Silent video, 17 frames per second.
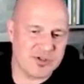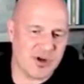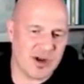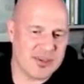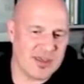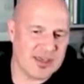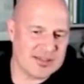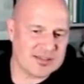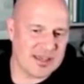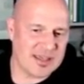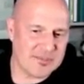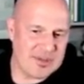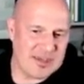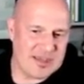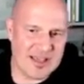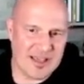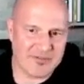I think it's like a
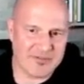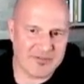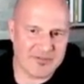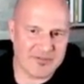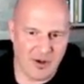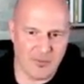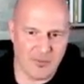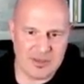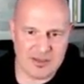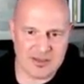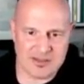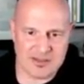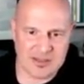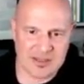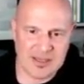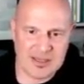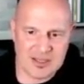PDF now
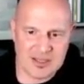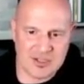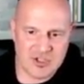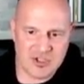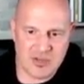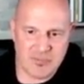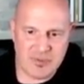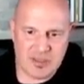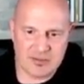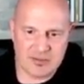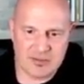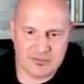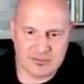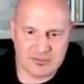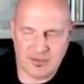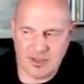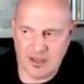because shipping
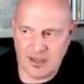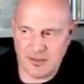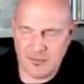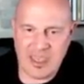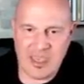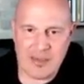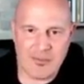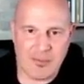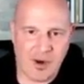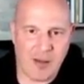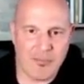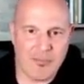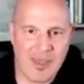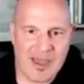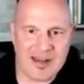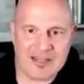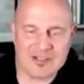became a
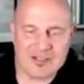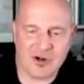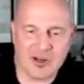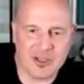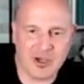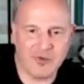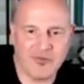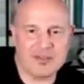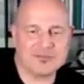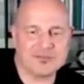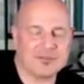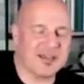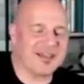problematic during COVID.